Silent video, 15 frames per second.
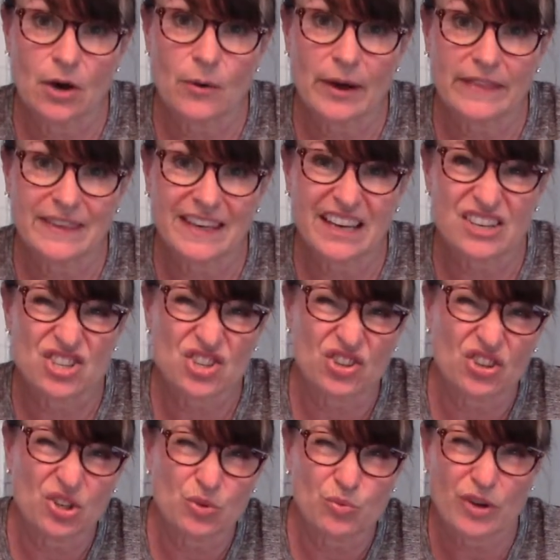I think I show
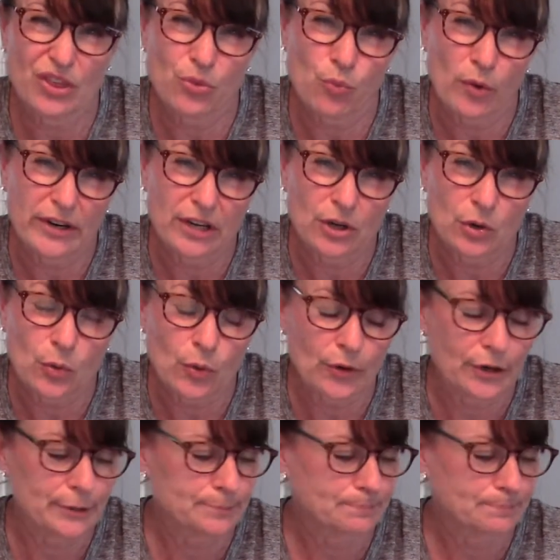you with 1 1/4.